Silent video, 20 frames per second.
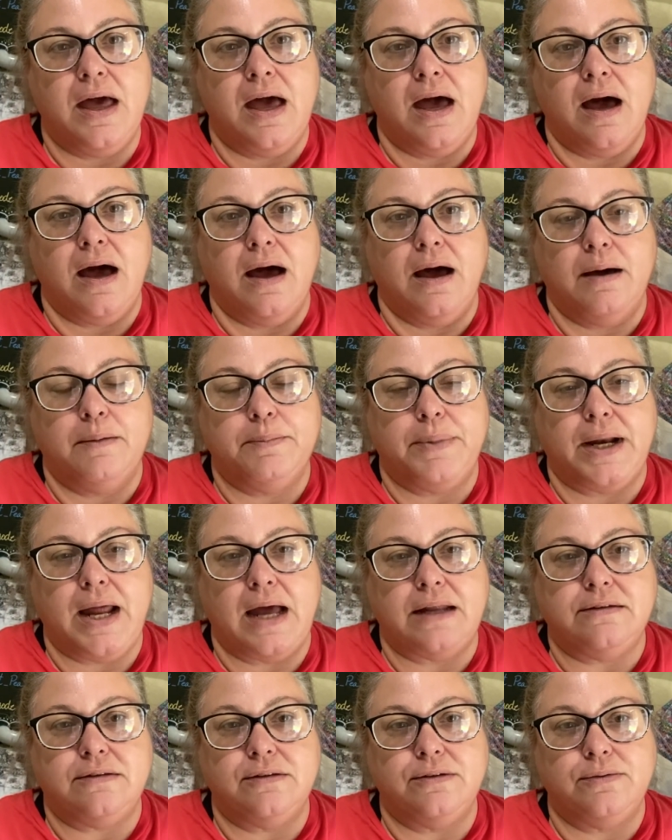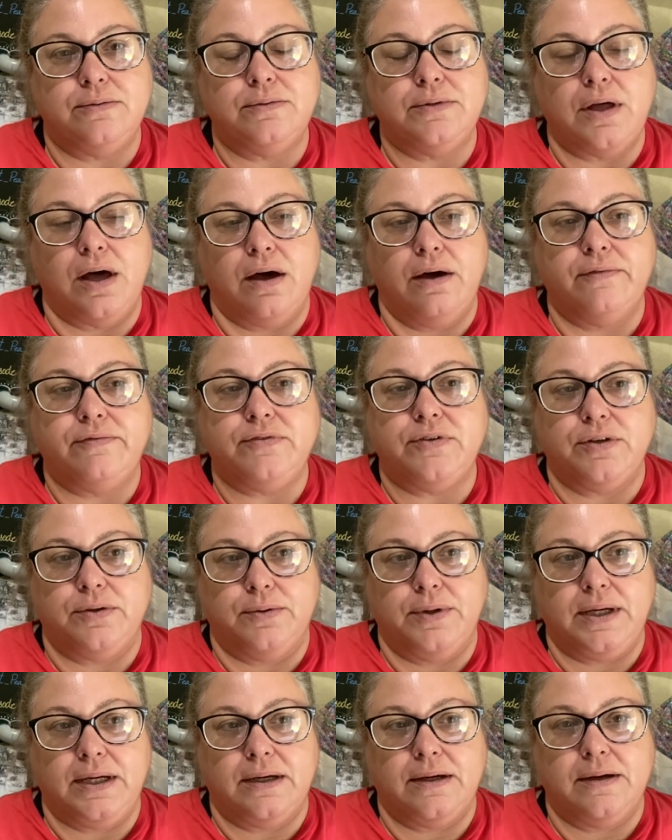But I do love
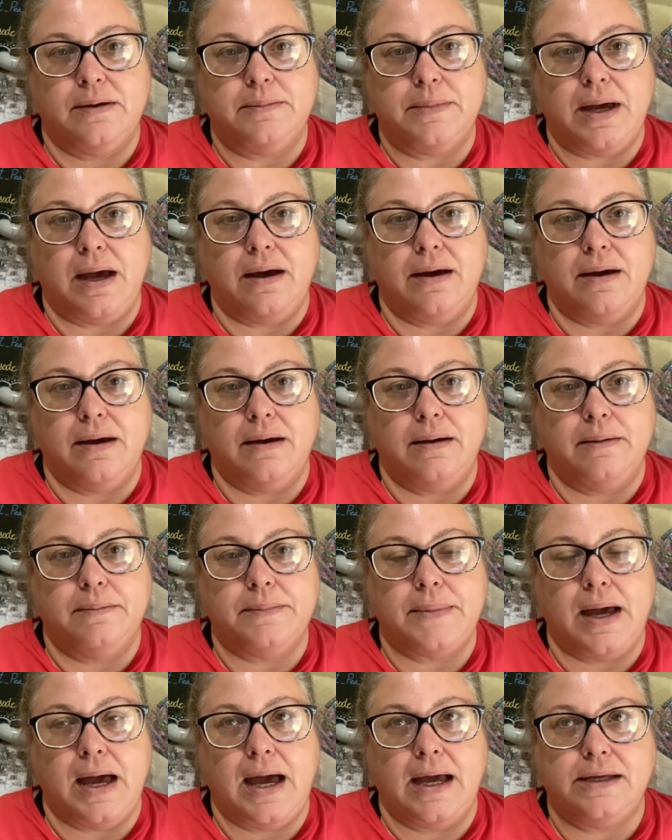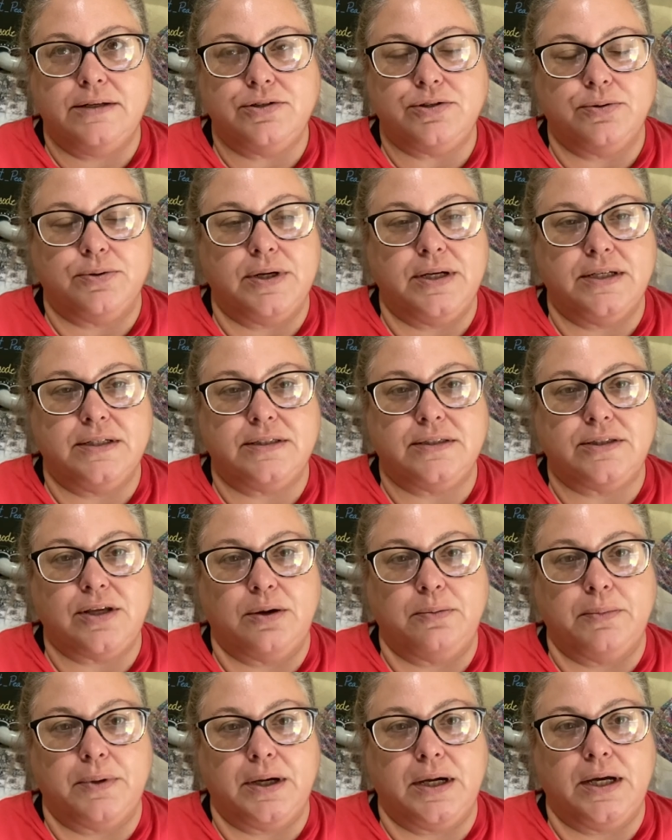doing them. I enjoy it
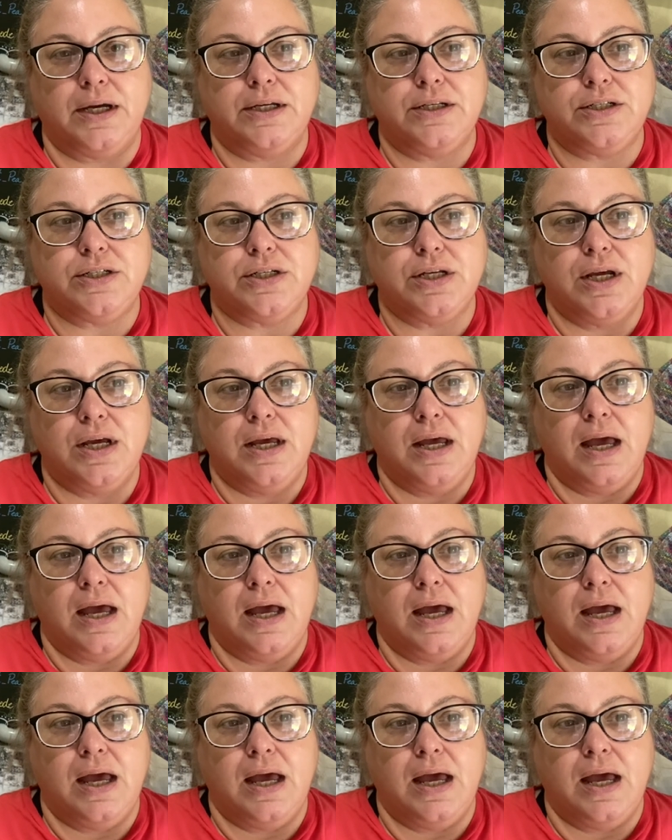so much.